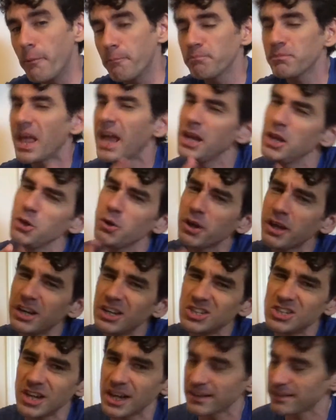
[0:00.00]
And you can
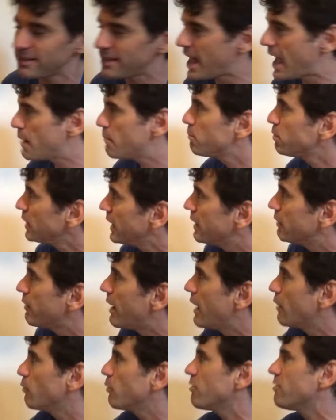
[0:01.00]
adjust that, play
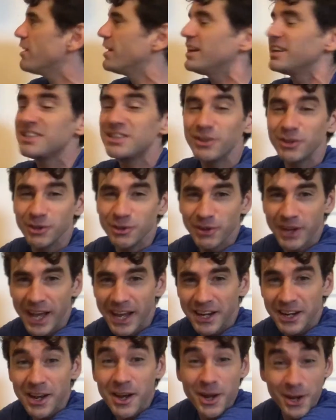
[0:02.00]
around with it until you get